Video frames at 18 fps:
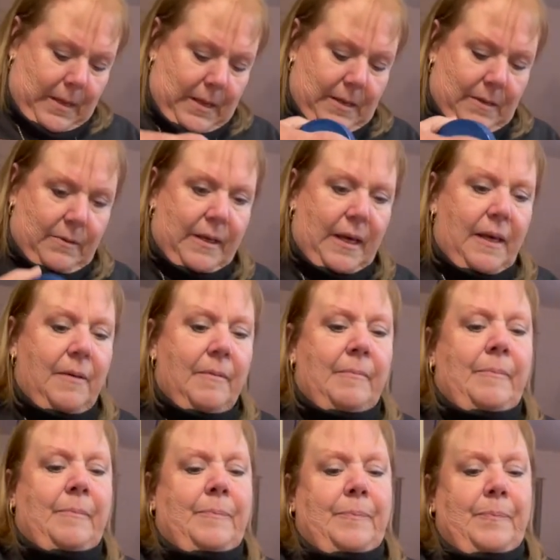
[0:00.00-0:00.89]
Okay.
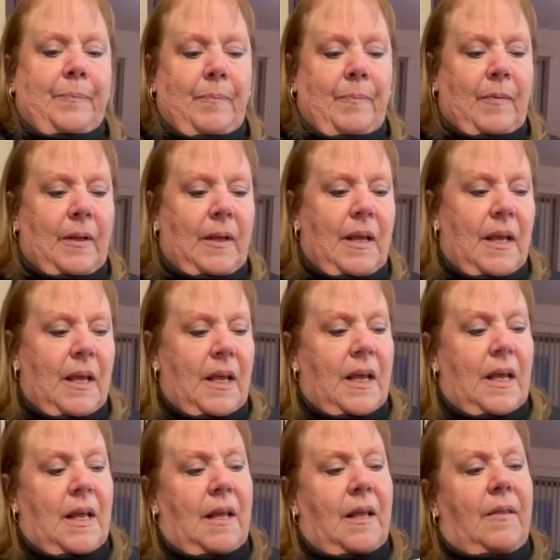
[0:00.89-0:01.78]

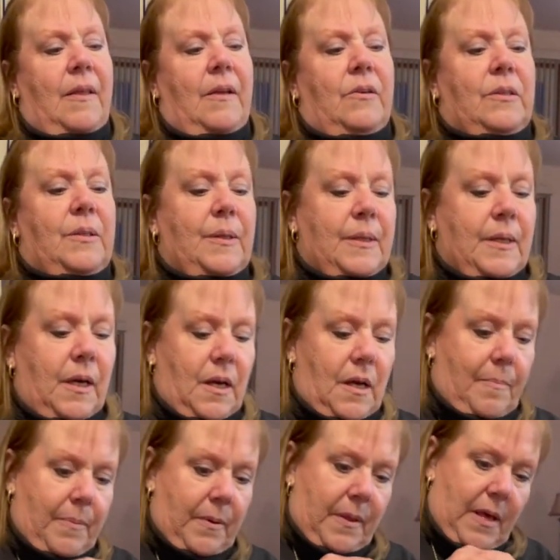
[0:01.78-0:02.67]
And there's the
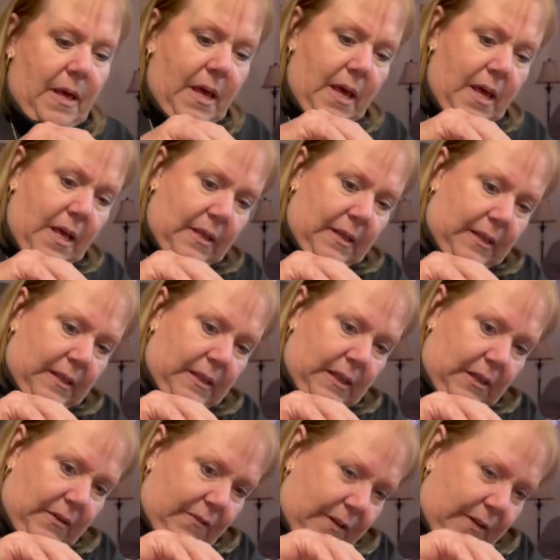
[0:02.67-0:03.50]
top of that. Let's see if I